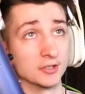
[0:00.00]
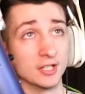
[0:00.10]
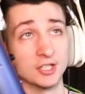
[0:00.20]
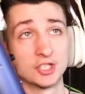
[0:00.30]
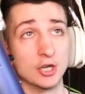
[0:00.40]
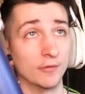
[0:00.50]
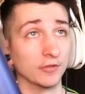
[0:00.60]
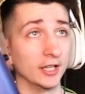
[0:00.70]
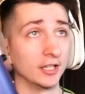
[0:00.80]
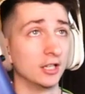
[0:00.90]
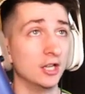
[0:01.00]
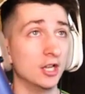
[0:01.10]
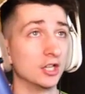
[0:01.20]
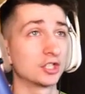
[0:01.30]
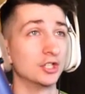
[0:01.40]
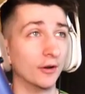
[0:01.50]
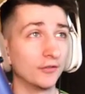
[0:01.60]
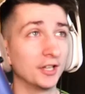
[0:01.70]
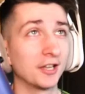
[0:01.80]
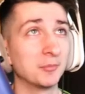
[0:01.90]
And then Snowflake
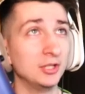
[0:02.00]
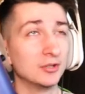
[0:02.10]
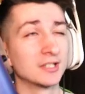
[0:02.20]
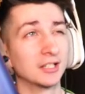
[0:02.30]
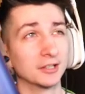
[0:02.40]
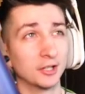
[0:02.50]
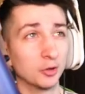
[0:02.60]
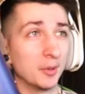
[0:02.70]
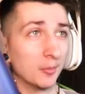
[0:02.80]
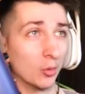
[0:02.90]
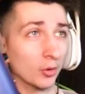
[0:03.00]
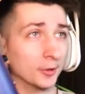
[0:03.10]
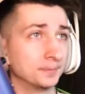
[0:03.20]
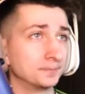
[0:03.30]
I've been using a little bit more.